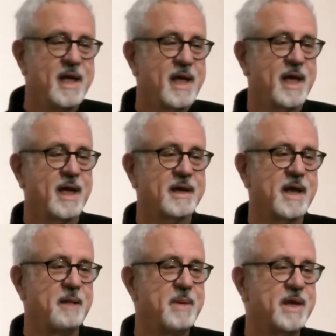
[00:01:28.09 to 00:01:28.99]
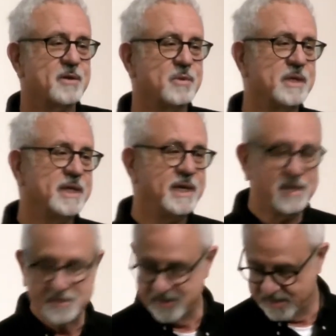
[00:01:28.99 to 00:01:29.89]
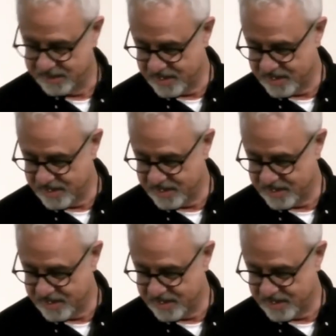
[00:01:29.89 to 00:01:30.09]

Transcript: and I'll make it really easy.